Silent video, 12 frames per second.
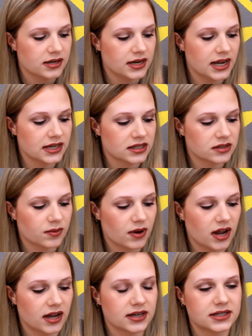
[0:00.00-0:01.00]
Next
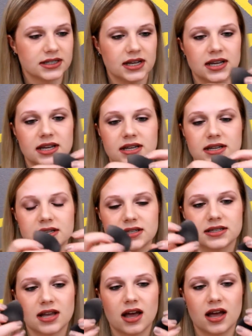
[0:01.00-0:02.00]
product
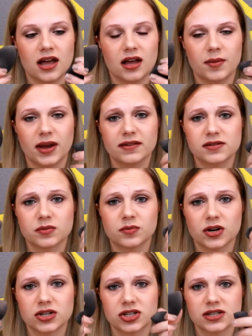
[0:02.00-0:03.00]
is, um, I have some
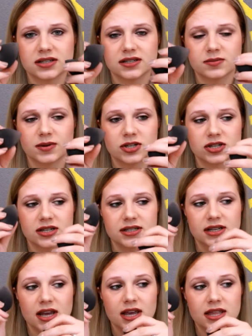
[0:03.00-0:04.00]
brushes and
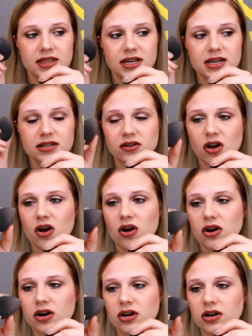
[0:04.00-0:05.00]
sponges. These
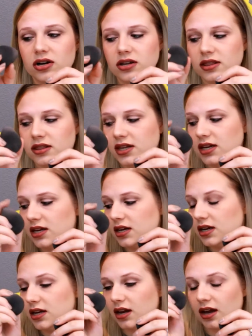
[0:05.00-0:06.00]
are
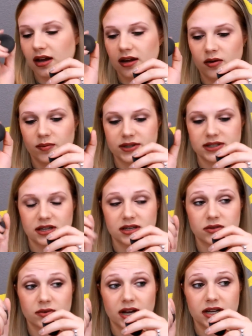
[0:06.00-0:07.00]
the, I hope I say
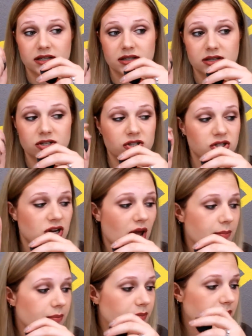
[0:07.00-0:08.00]
this right, the
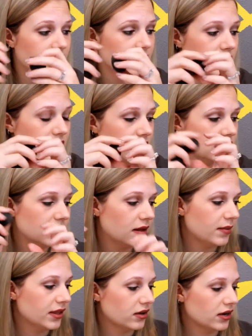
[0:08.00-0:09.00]
Japanese,
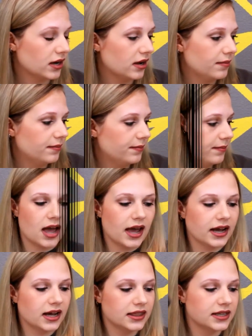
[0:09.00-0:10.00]
let me look it up.
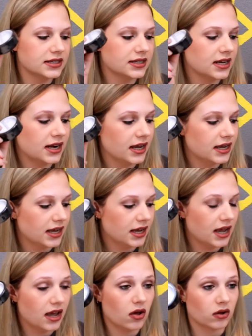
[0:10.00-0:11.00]
I got this in a
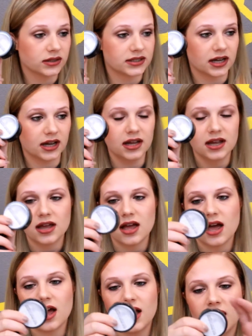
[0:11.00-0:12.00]
kit at Ulta.
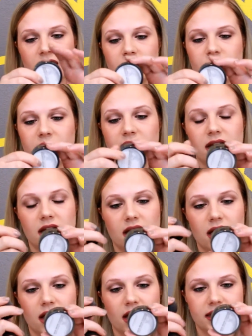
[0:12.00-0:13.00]
Um,
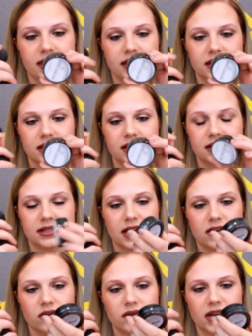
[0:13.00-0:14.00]
I think it is
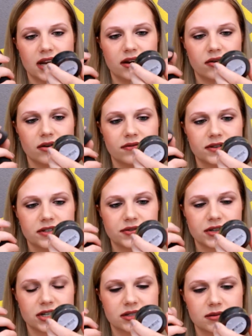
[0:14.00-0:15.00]
a new kit. I don't know if it's
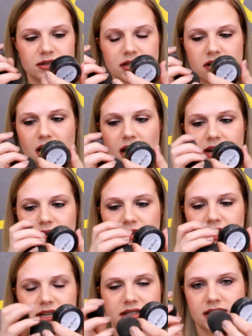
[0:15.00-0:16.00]
for Christmas or not. I don't
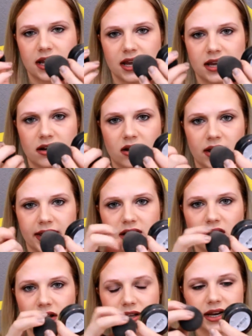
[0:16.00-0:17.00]
think it said like
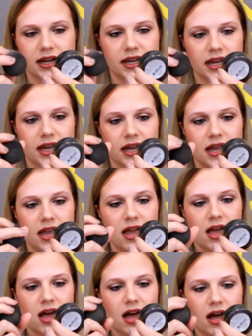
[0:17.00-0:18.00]
holiday kit.
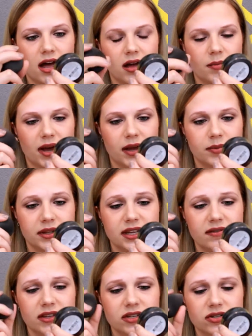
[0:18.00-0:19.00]
Um, I
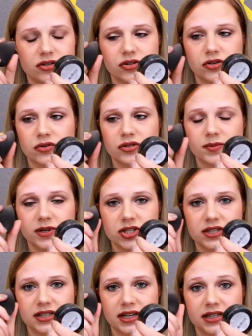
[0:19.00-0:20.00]
believe these are new
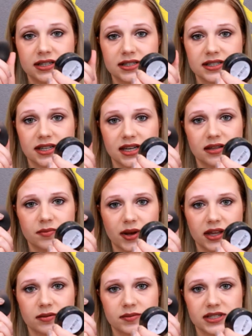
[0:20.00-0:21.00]
sponges. I didn't see them
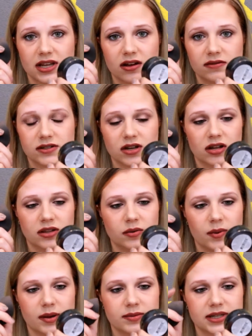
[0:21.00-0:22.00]
by themselves on the
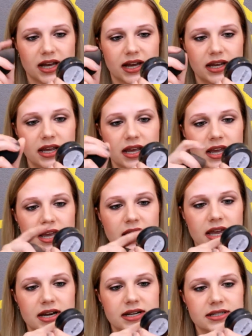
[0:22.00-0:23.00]
website.
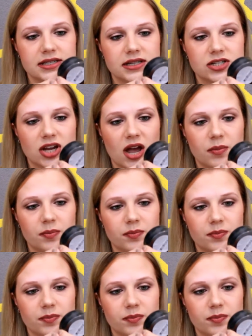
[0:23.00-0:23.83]
It is the Japanese.